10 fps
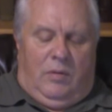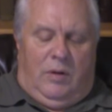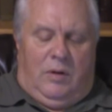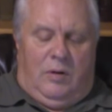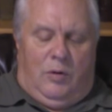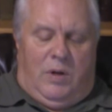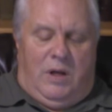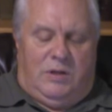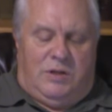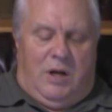the New
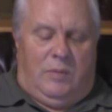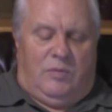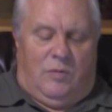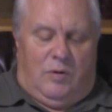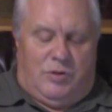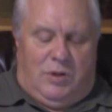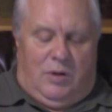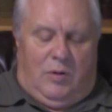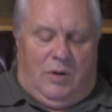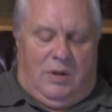King James Version,
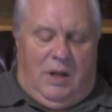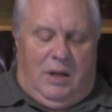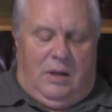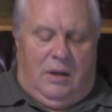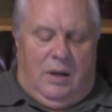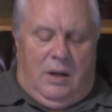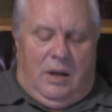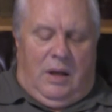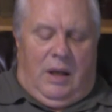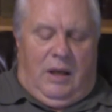A Critique,
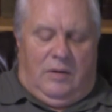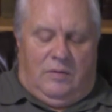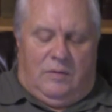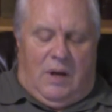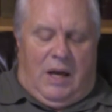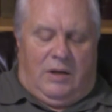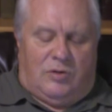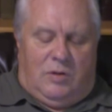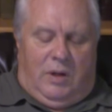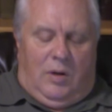is
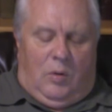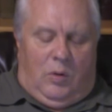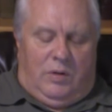actually on